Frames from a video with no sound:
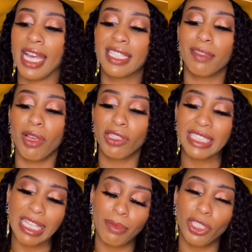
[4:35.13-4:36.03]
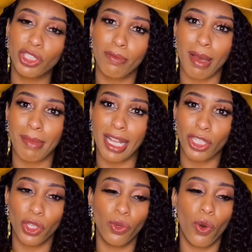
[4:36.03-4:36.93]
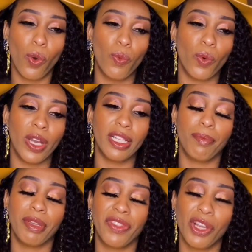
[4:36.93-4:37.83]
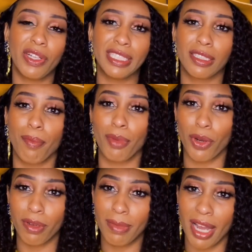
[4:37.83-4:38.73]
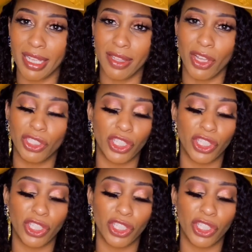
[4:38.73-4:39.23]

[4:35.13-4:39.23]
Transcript: smells similar to my Molecule 01, but there is some bergamot in there.